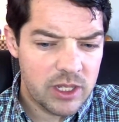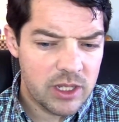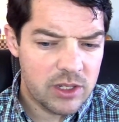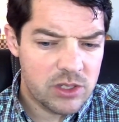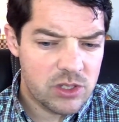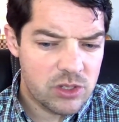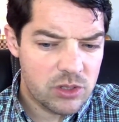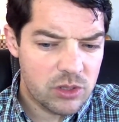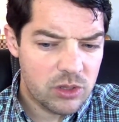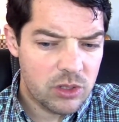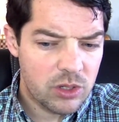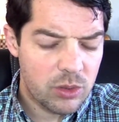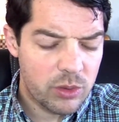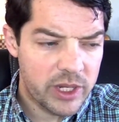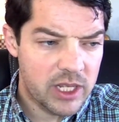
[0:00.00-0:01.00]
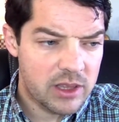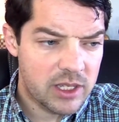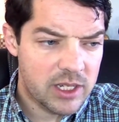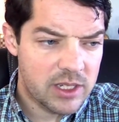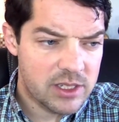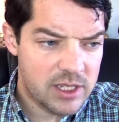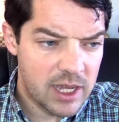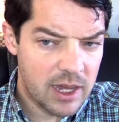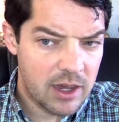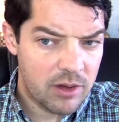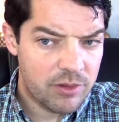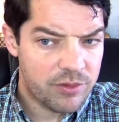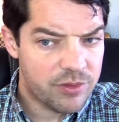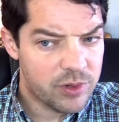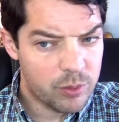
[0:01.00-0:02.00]
slowing things
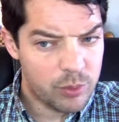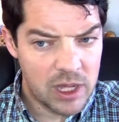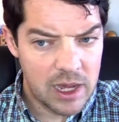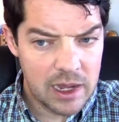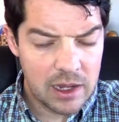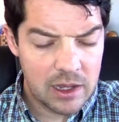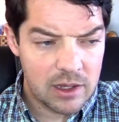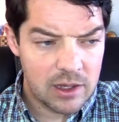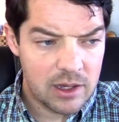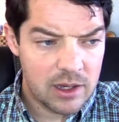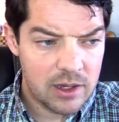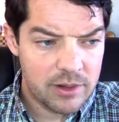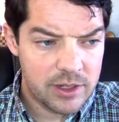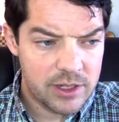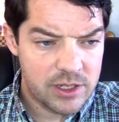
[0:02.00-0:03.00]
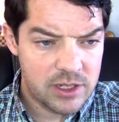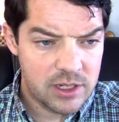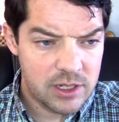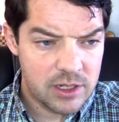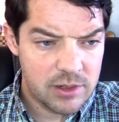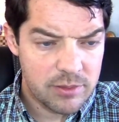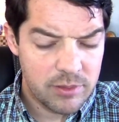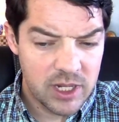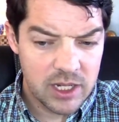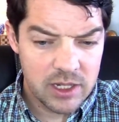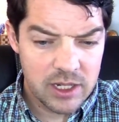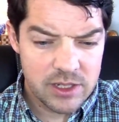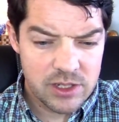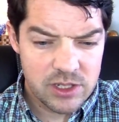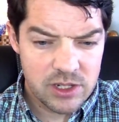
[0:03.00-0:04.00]
down for black. Doesn't mean
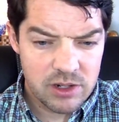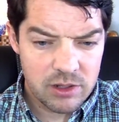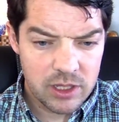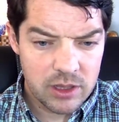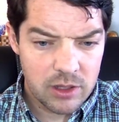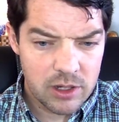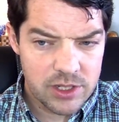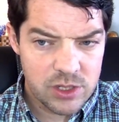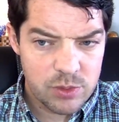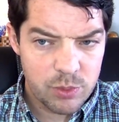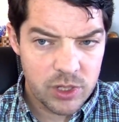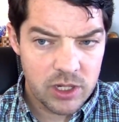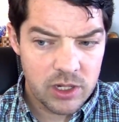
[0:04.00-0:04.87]
necessarily lost, but